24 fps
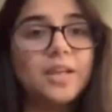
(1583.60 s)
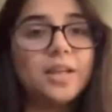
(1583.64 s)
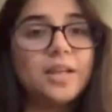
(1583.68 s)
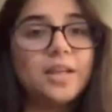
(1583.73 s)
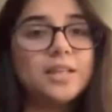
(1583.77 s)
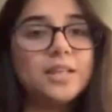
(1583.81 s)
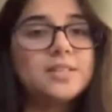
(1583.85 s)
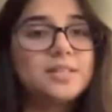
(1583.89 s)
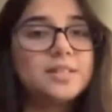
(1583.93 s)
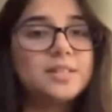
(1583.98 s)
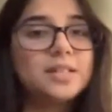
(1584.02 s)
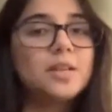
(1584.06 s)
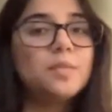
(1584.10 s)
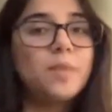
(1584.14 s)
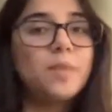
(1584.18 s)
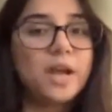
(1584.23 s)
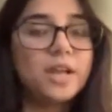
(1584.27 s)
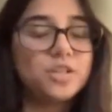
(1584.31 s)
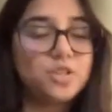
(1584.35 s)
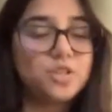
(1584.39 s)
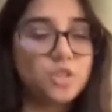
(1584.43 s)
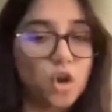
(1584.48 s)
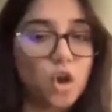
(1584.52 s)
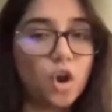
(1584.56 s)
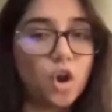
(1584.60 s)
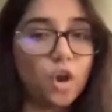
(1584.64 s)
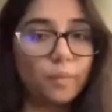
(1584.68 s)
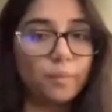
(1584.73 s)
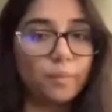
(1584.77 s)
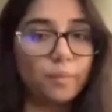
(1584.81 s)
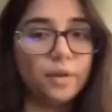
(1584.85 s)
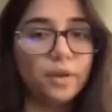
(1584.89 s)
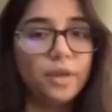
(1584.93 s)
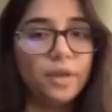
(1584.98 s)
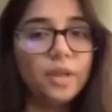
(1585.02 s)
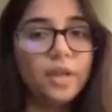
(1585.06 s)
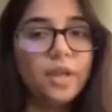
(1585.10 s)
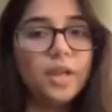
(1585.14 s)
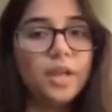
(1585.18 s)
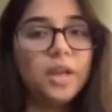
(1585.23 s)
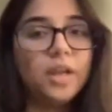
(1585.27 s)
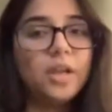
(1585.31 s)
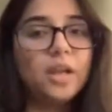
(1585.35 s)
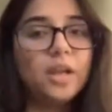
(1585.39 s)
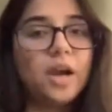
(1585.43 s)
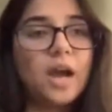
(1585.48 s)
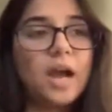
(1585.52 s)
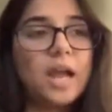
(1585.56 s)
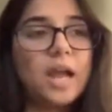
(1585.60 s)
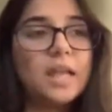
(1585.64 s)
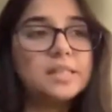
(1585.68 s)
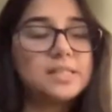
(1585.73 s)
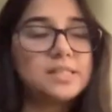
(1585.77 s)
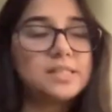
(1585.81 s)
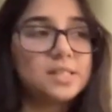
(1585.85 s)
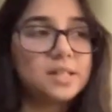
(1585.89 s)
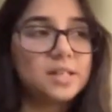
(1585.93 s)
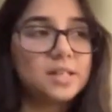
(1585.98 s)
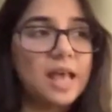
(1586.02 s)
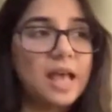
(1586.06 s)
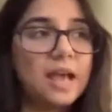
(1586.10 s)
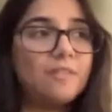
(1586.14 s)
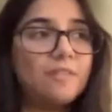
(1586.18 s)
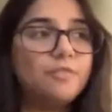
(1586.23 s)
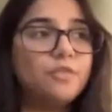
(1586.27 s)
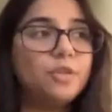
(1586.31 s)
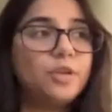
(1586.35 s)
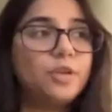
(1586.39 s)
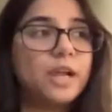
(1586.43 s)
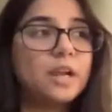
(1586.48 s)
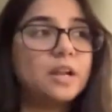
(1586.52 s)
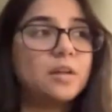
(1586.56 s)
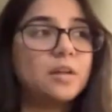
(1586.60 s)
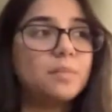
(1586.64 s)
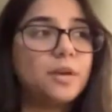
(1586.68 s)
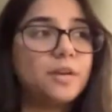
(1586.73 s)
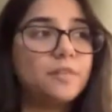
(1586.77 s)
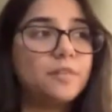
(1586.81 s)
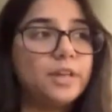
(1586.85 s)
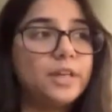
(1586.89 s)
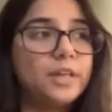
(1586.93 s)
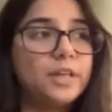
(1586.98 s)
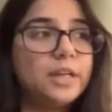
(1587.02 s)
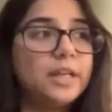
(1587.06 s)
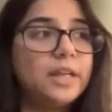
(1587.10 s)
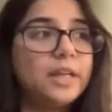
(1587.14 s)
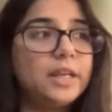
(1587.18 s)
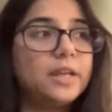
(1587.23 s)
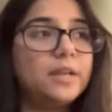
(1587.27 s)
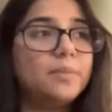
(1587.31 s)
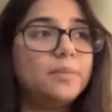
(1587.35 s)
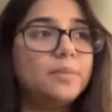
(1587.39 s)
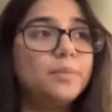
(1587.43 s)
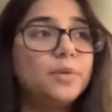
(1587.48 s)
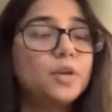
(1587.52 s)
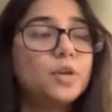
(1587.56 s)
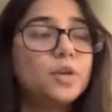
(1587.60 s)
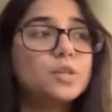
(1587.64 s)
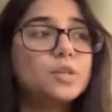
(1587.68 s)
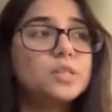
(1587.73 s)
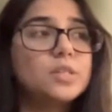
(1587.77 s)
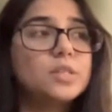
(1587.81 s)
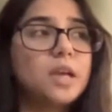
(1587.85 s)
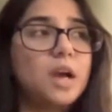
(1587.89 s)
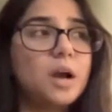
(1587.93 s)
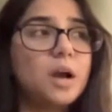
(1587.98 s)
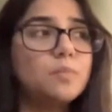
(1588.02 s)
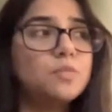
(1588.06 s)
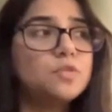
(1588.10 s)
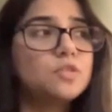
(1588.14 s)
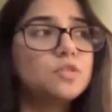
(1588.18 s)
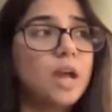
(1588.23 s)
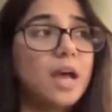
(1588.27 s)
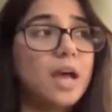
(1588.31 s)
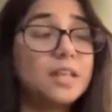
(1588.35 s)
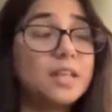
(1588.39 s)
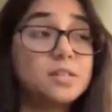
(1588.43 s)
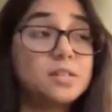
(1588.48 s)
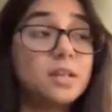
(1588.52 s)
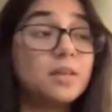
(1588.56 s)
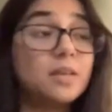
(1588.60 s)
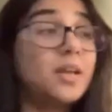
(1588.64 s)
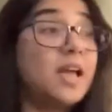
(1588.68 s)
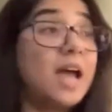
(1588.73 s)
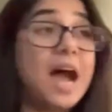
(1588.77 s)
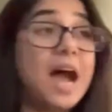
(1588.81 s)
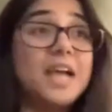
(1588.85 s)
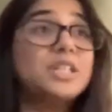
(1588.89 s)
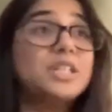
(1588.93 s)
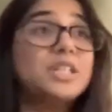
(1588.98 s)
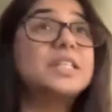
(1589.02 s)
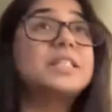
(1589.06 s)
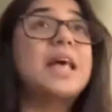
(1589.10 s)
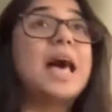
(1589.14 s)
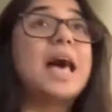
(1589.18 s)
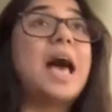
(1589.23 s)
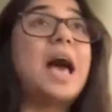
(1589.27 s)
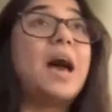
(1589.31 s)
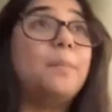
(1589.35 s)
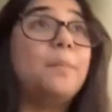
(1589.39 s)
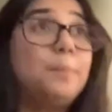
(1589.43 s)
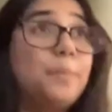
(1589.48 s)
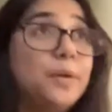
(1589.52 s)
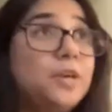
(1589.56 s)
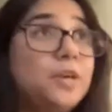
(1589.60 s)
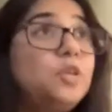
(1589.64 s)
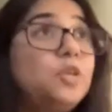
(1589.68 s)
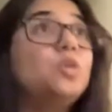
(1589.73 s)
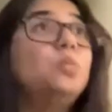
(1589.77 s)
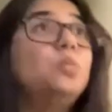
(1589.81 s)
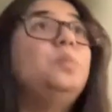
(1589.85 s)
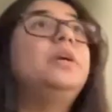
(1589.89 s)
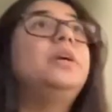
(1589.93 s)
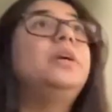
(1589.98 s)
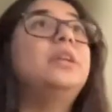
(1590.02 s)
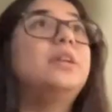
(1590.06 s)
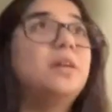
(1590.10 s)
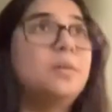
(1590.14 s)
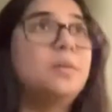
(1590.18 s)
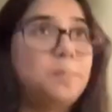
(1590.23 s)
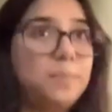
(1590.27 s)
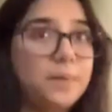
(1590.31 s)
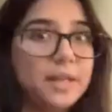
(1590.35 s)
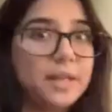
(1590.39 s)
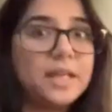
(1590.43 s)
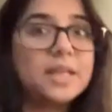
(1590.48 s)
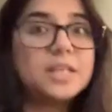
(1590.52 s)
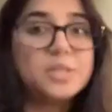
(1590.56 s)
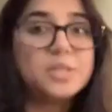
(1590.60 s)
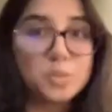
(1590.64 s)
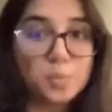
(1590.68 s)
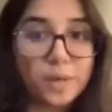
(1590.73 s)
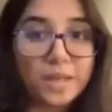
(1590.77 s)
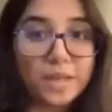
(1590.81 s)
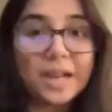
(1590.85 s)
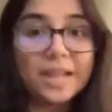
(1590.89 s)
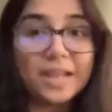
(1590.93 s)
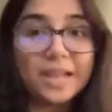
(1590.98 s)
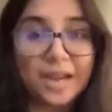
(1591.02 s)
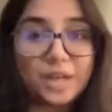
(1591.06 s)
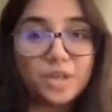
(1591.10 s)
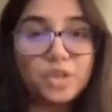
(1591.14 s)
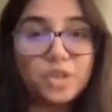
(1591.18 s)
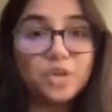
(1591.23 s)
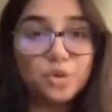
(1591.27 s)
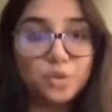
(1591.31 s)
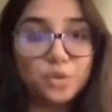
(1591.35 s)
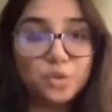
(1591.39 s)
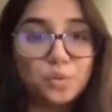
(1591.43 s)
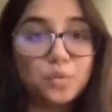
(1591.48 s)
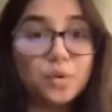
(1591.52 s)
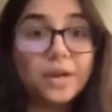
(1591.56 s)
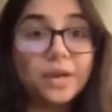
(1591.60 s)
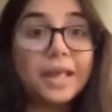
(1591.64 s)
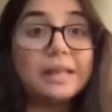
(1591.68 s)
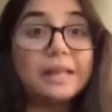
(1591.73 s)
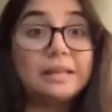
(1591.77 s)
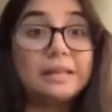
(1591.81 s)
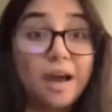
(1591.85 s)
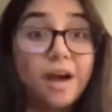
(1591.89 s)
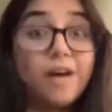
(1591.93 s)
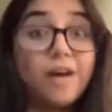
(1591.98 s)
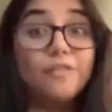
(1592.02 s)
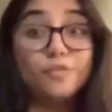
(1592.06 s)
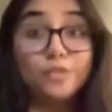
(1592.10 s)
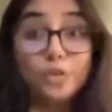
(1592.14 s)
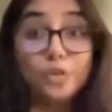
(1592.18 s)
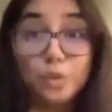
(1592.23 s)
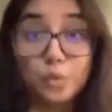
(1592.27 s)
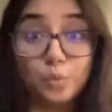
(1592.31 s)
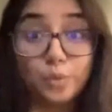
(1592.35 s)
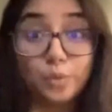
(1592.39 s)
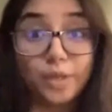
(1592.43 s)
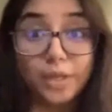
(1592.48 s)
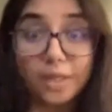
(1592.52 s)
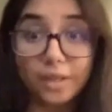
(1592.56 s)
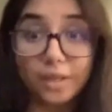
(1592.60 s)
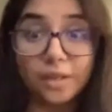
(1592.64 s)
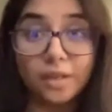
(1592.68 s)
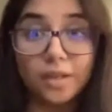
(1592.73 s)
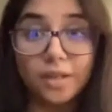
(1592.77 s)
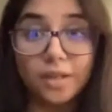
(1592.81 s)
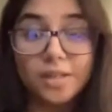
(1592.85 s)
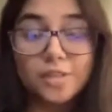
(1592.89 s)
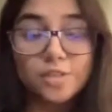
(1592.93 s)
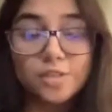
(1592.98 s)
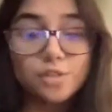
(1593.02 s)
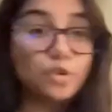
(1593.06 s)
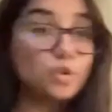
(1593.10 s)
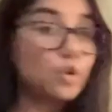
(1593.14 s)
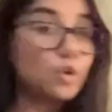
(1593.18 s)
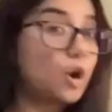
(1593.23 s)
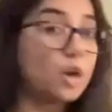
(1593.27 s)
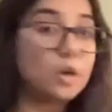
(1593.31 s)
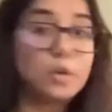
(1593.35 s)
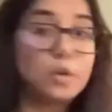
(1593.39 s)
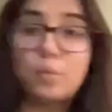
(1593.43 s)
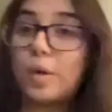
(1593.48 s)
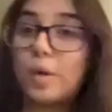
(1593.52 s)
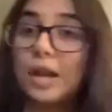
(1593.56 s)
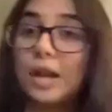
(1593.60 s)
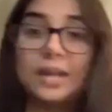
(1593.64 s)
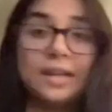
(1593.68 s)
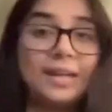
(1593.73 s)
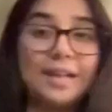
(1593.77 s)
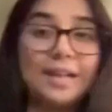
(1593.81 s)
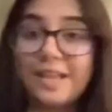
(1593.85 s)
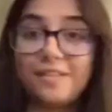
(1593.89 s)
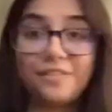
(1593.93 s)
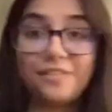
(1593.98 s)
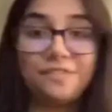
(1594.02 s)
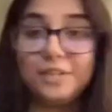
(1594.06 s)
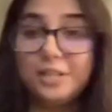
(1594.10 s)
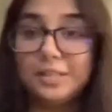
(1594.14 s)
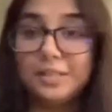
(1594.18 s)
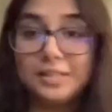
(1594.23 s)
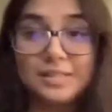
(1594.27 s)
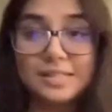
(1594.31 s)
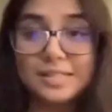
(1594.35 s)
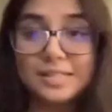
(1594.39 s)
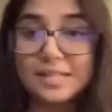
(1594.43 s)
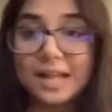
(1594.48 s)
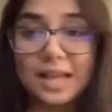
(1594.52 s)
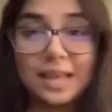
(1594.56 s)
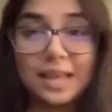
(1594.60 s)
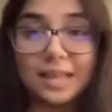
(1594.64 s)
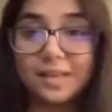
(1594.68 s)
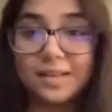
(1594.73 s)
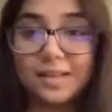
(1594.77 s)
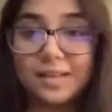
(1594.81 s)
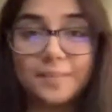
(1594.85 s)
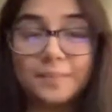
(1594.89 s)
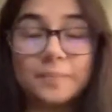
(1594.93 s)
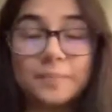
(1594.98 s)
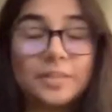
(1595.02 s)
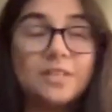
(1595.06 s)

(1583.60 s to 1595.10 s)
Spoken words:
It's still my job. I still have to get up every day, because it comes as I just happen to be in a place where I get to do what I love doing. So not one day feels like,